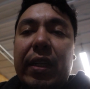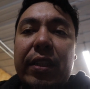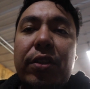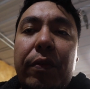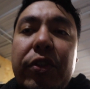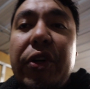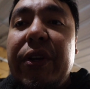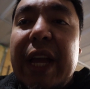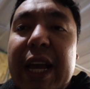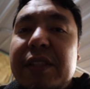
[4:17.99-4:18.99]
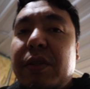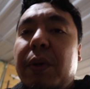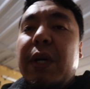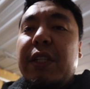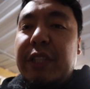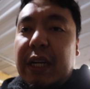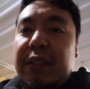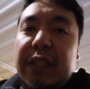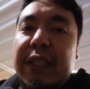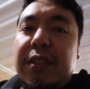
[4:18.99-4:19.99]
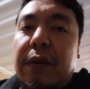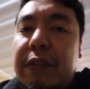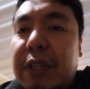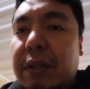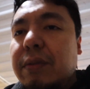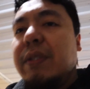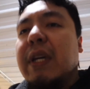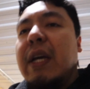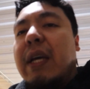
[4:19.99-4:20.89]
Knees Over Toes guy. So shout out to Knees Over Toes.